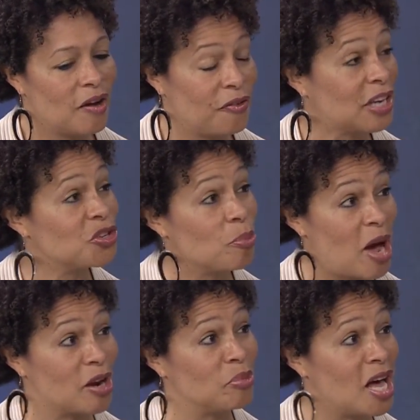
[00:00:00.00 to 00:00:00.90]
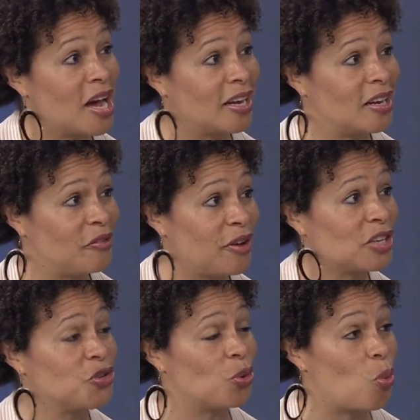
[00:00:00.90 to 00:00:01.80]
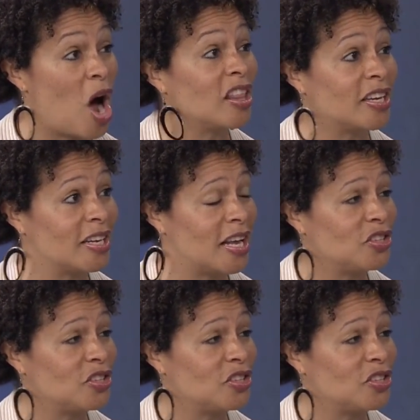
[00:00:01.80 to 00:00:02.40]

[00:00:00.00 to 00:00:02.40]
affects your bottom line, affects your wallet.